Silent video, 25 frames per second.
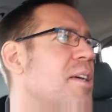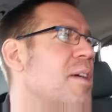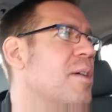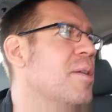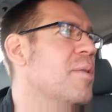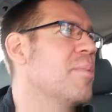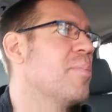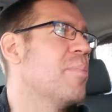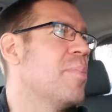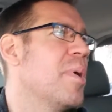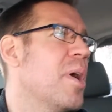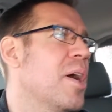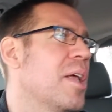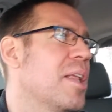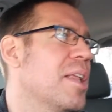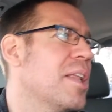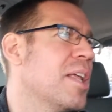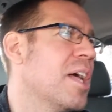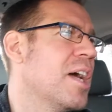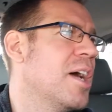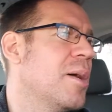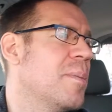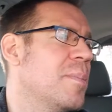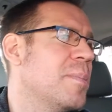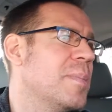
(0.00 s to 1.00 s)
Oh, okay. But
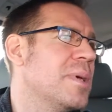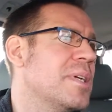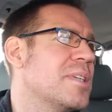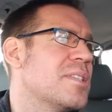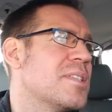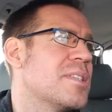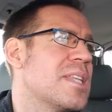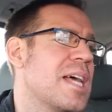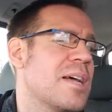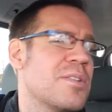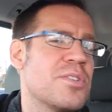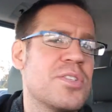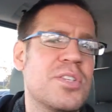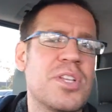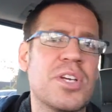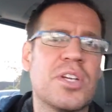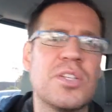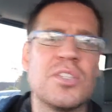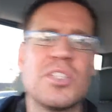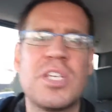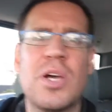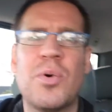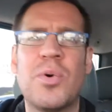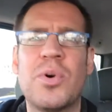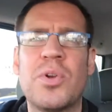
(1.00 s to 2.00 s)
it's down to the
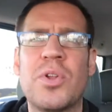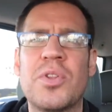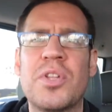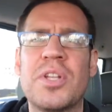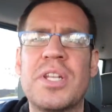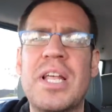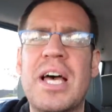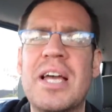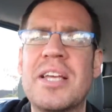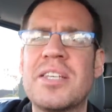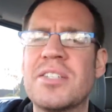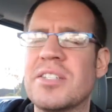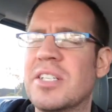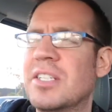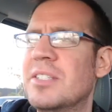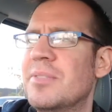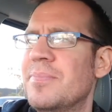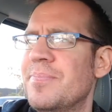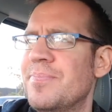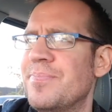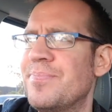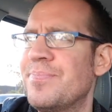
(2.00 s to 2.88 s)
consultant on the day, isn't it?